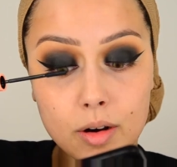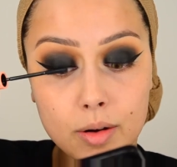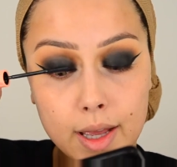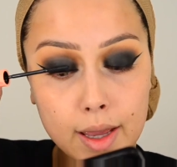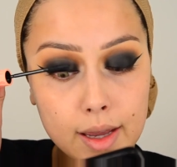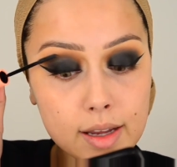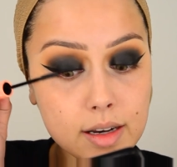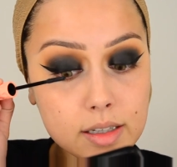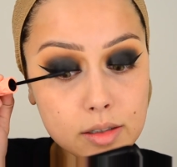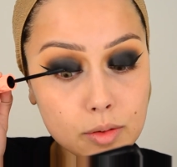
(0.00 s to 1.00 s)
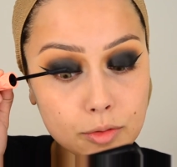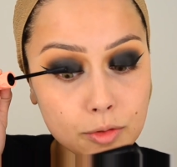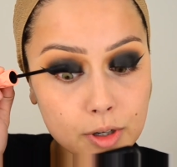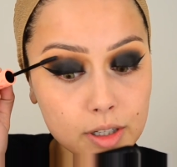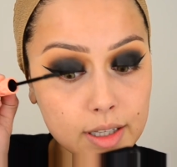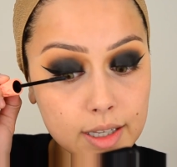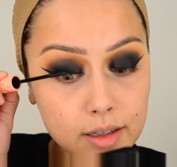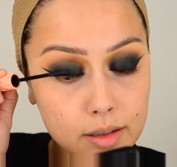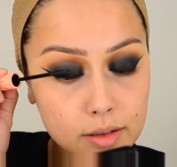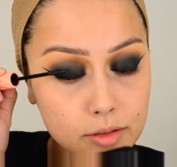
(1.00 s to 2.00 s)
Okay, it is
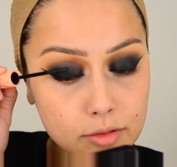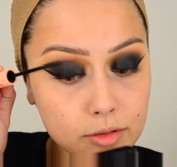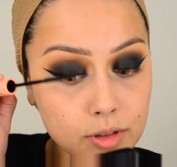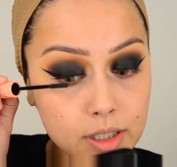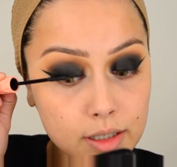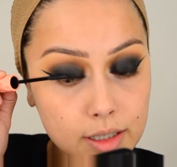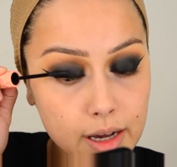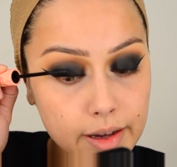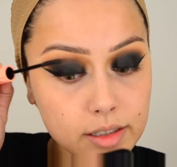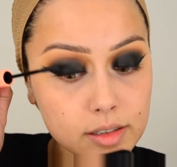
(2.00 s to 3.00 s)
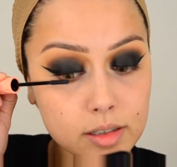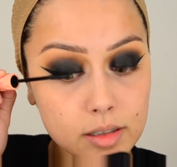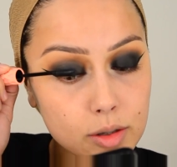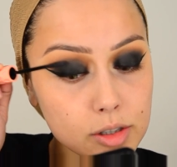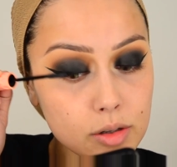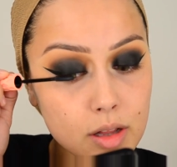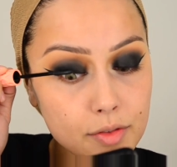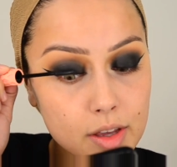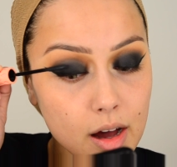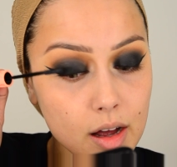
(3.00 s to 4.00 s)
really nice. I also
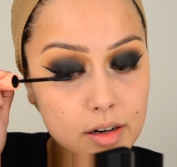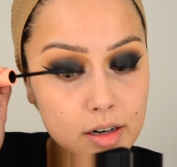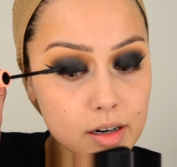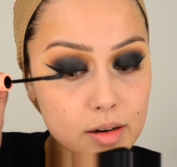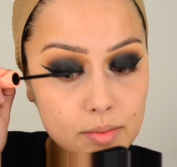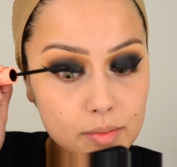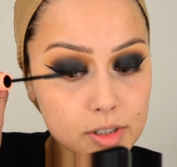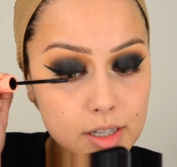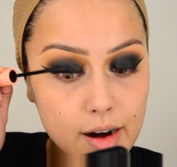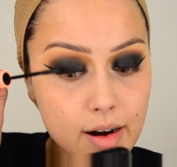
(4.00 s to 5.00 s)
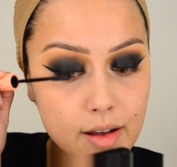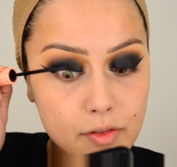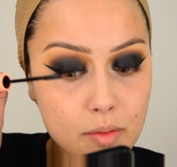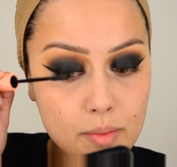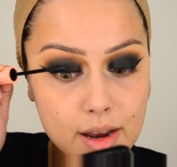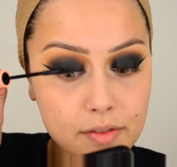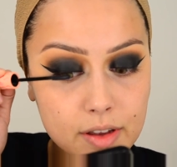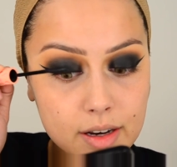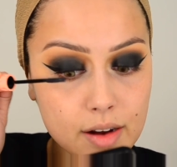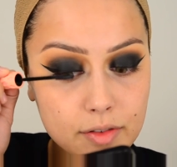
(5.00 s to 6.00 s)
love the other mascara from
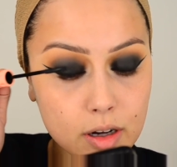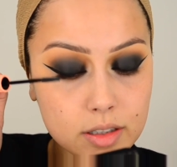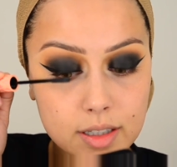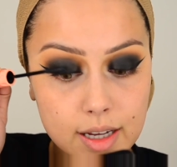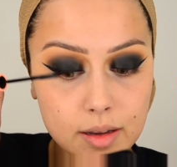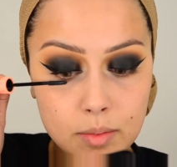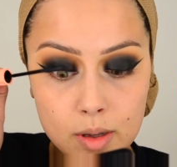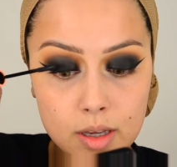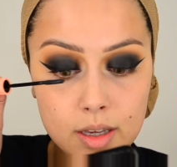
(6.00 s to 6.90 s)
Benefit. I forgot the name.